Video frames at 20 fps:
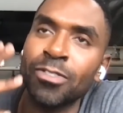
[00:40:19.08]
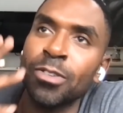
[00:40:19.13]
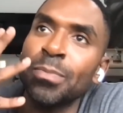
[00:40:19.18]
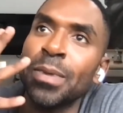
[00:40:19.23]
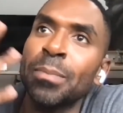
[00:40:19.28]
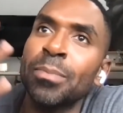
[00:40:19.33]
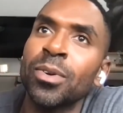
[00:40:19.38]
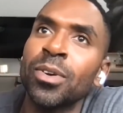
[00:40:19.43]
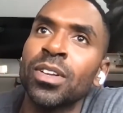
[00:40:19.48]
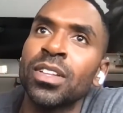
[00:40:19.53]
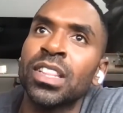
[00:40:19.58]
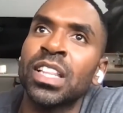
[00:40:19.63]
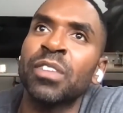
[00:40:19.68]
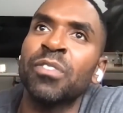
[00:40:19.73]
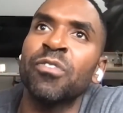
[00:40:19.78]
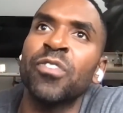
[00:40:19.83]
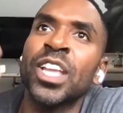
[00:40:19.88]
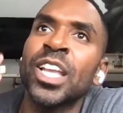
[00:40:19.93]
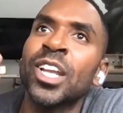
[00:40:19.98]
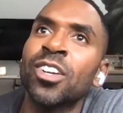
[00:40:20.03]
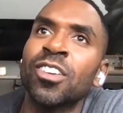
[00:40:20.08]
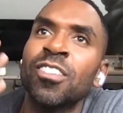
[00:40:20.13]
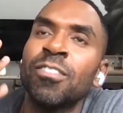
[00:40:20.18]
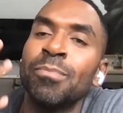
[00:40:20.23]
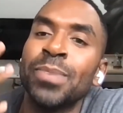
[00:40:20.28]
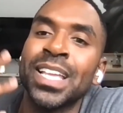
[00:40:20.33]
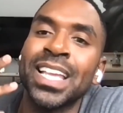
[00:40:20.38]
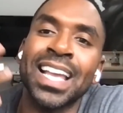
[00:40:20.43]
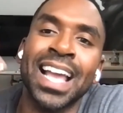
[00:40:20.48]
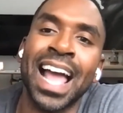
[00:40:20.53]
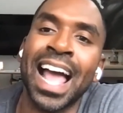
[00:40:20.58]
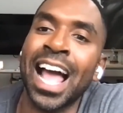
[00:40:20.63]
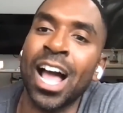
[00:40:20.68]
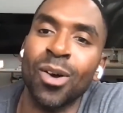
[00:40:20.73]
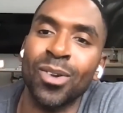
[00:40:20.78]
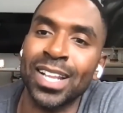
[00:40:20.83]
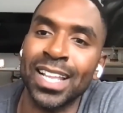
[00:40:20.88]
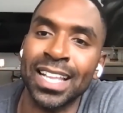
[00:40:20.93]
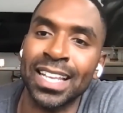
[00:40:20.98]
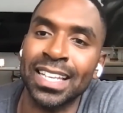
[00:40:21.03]
remember the fear of being
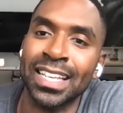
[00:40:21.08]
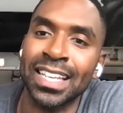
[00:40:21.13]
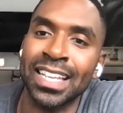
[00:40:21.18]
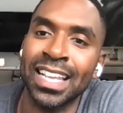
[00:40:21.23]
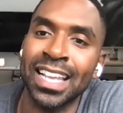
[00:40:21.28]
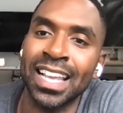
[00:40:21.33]
outed.